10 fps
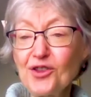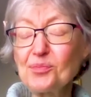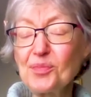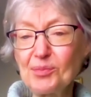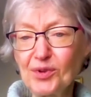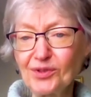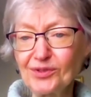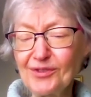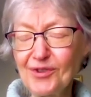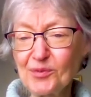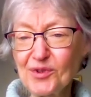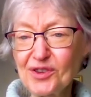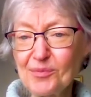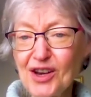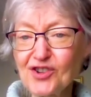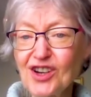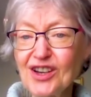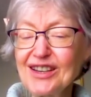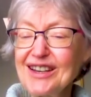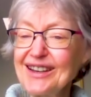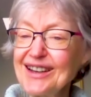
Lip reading: other people living with dementia,